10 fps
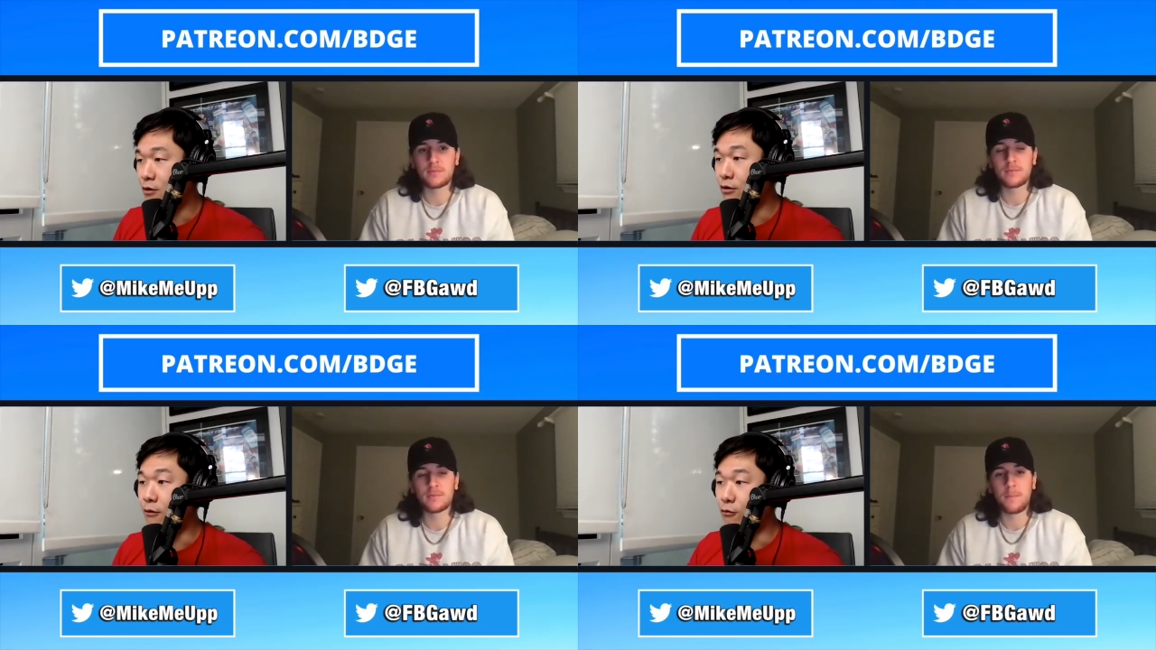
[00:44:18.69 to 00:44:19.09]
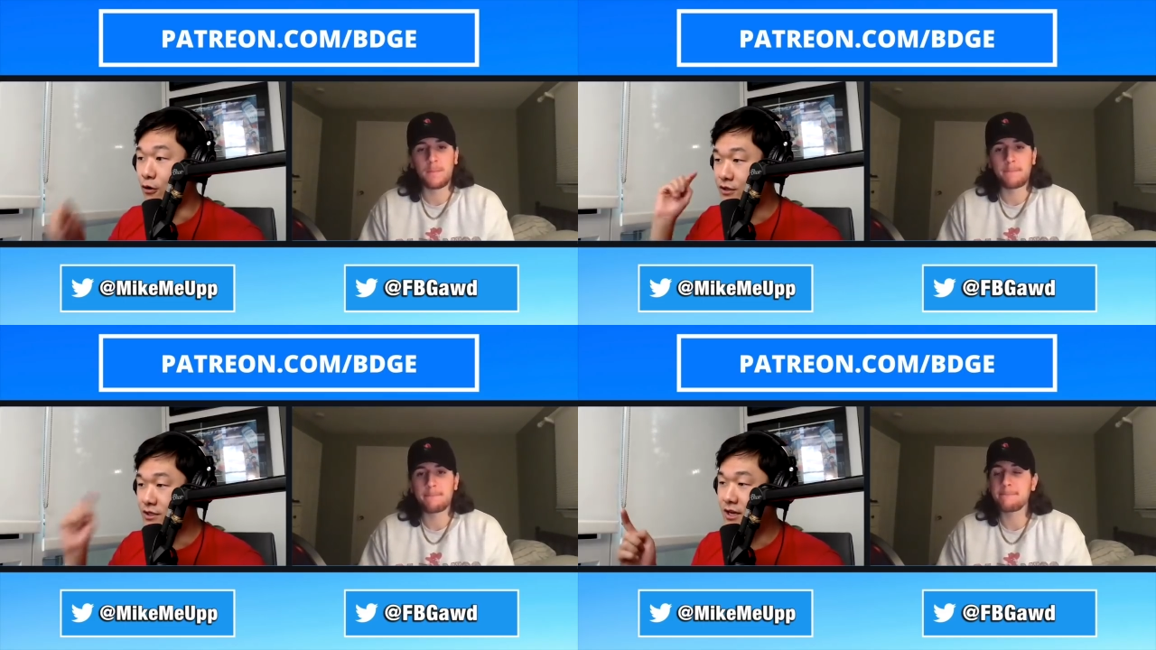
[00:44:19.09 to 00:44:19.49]
Speaker 1: What I
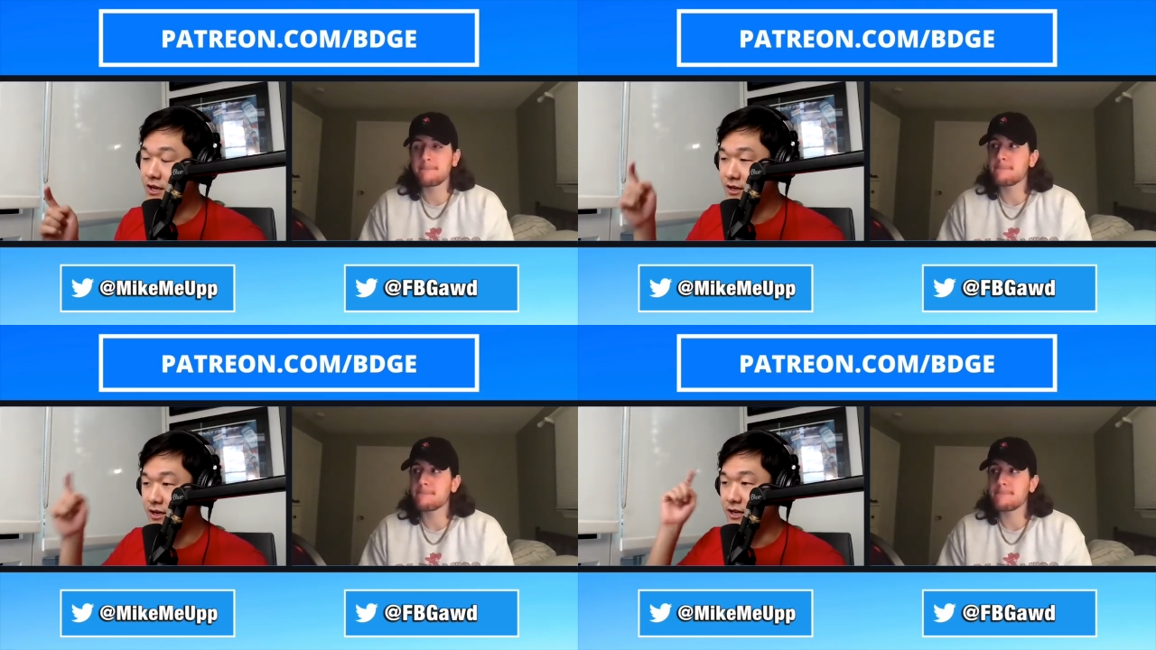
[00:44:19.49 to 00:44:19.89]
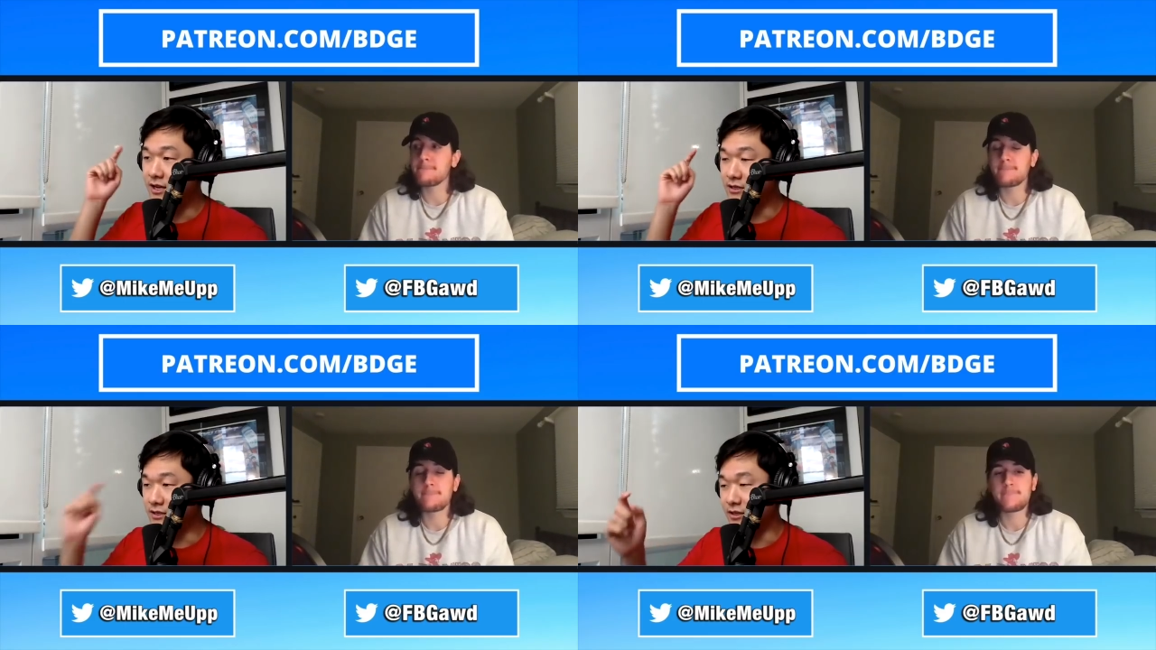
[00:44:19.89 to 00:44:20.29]
will say
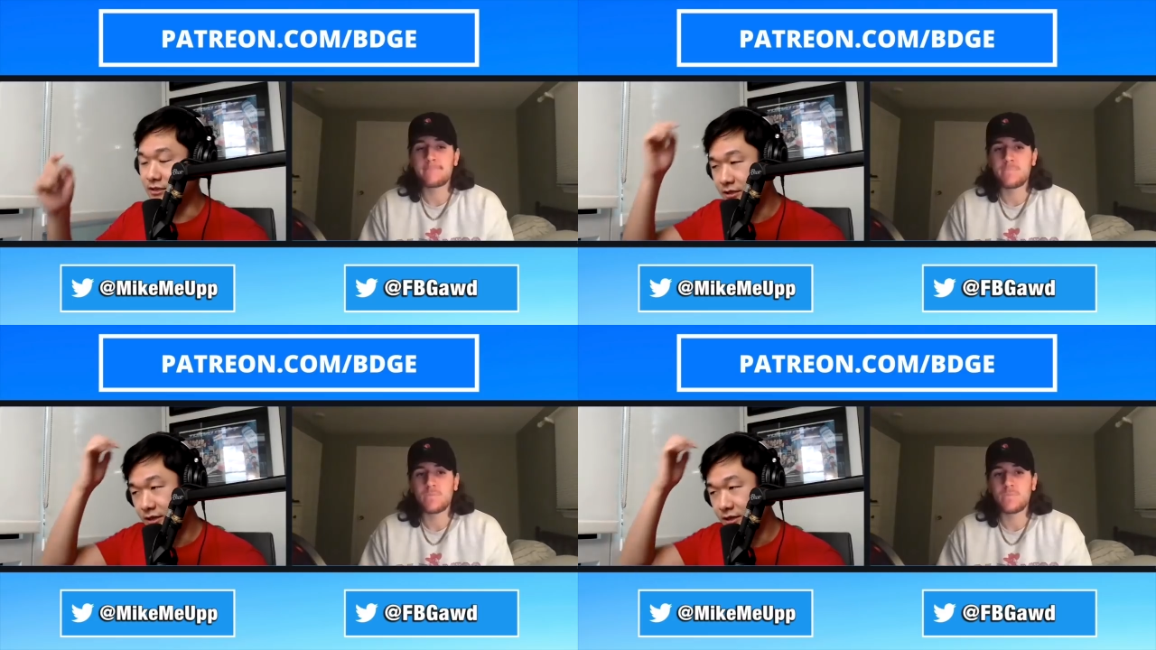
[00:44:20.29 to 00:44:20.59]
is this